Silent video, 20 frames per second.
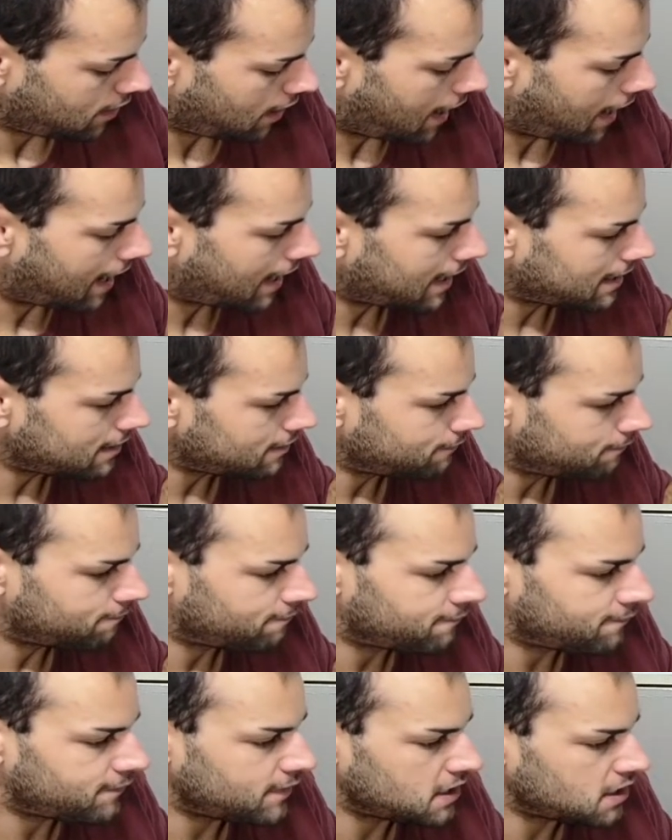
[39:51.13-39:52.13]
I
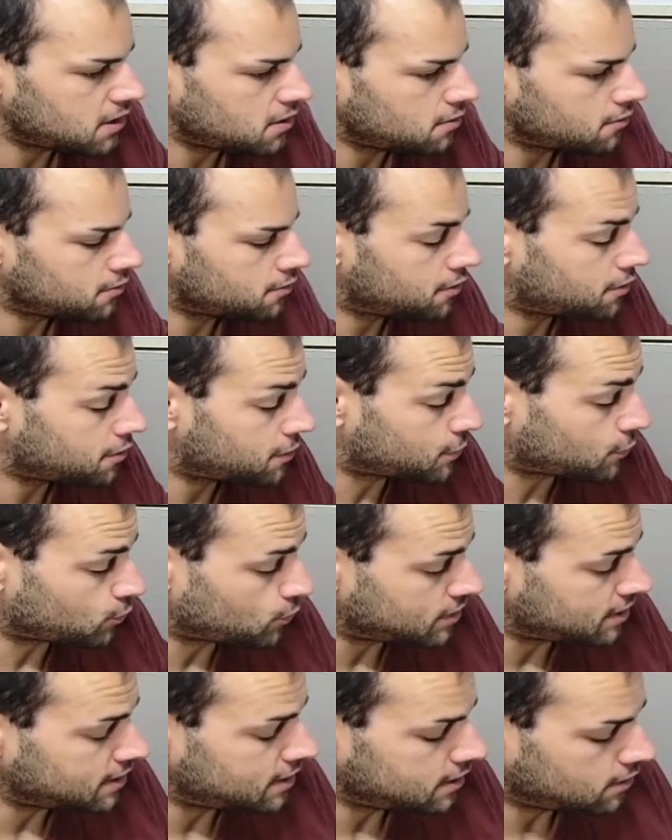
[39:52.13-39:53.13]
figure
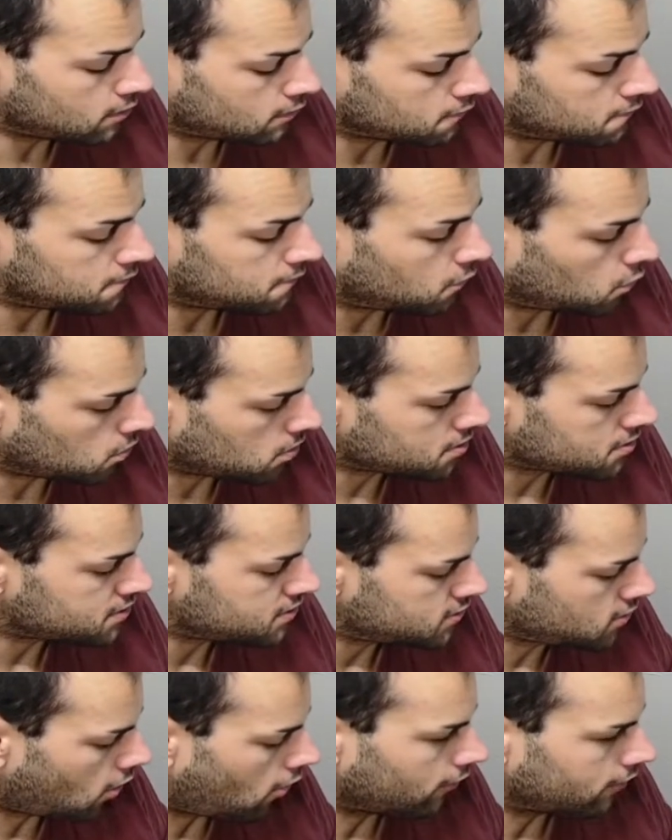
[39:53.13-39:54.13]
3 or 4
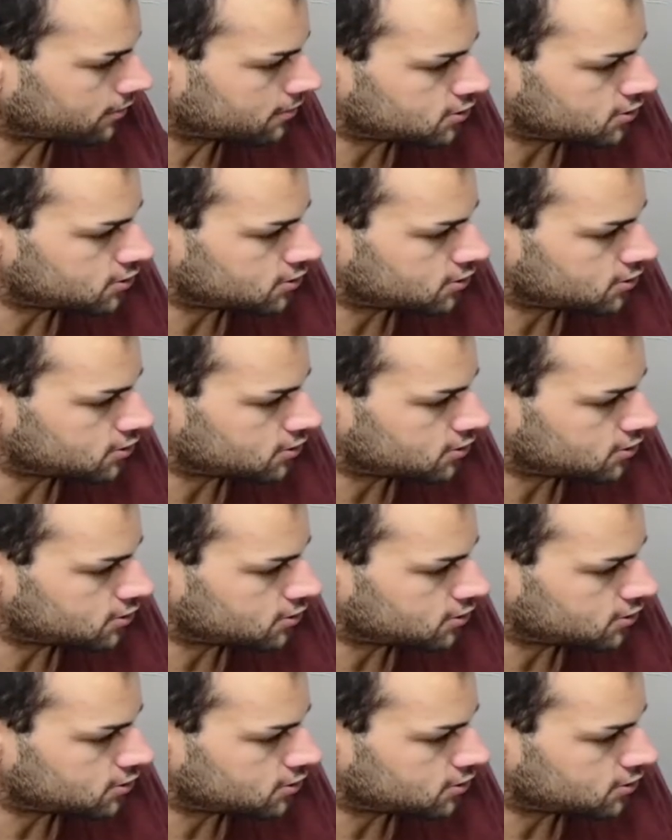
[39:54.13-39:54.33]
solid